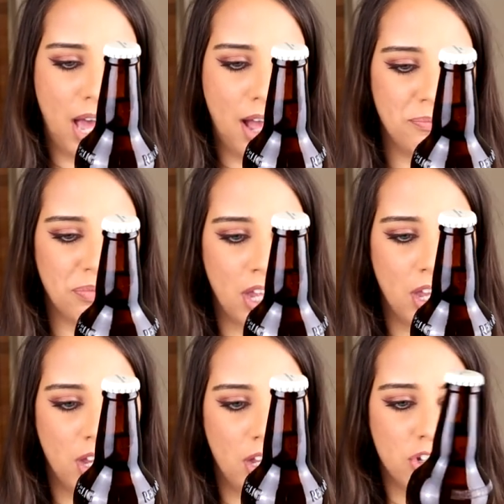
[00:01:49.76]
But,
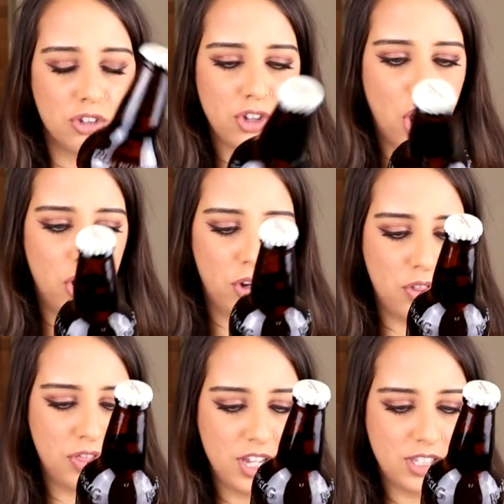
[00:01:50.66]

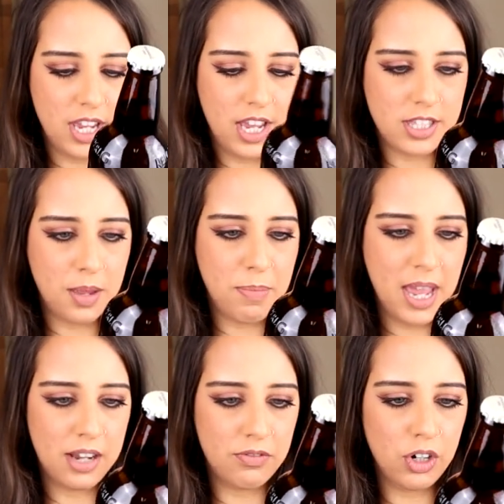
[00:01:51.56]
so, this is
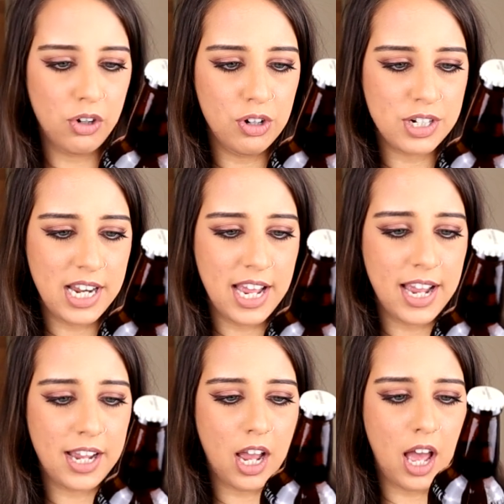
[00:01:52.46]

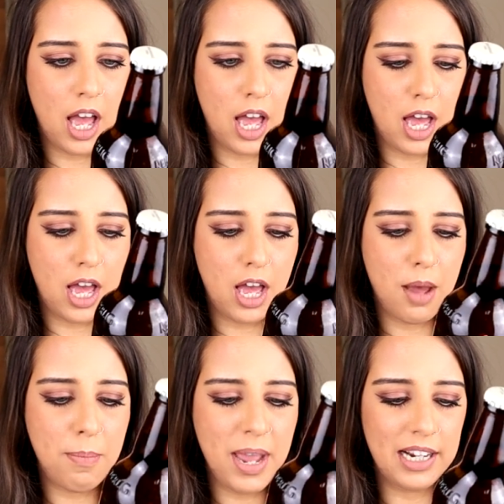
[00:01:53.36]
Rekorderlig,
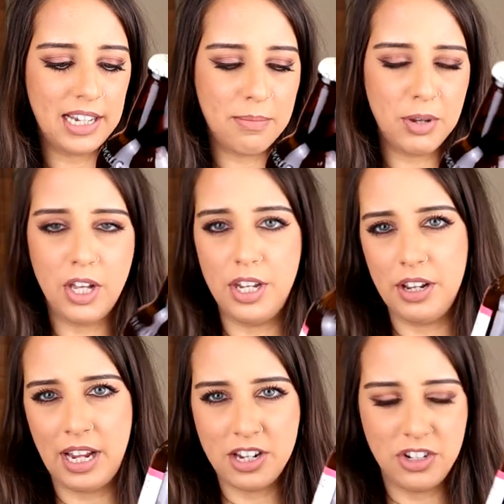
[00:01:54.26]
pink lemon.
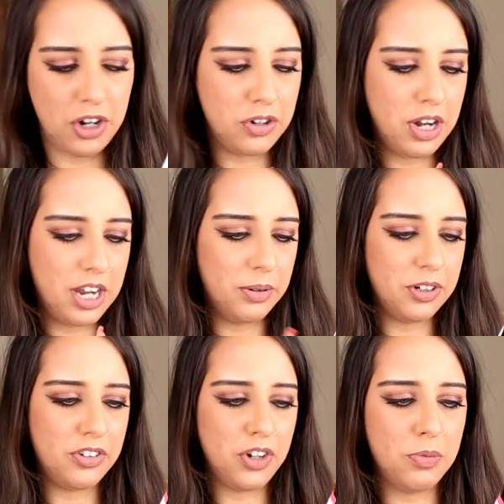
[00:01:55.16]
In case
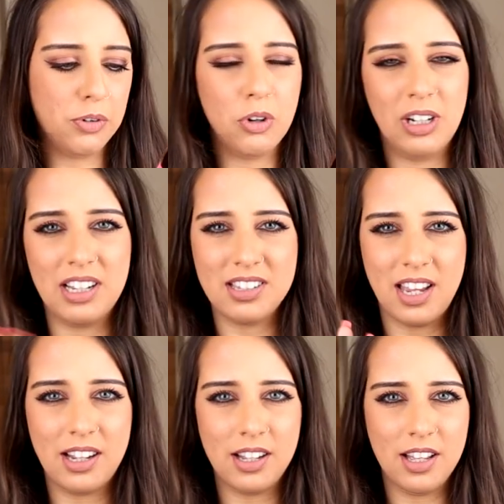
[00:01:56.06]
anyone doesn't know, Rekorderlig is
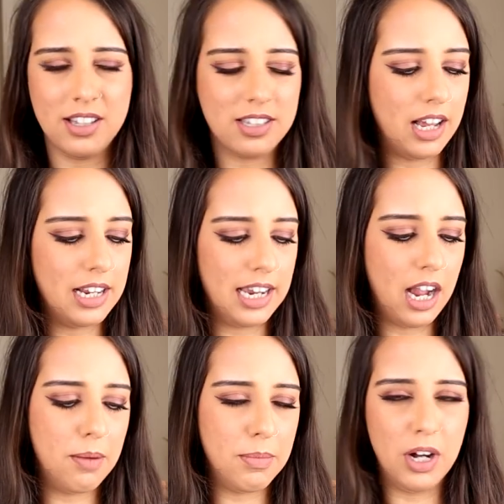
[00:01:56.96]
like a
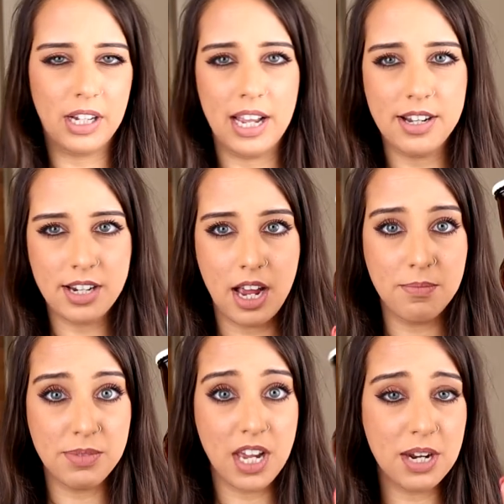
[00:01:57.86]
slightly upmarket
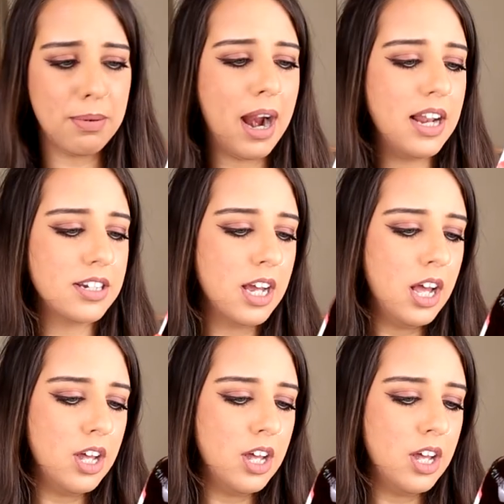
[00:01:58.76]
cider brand.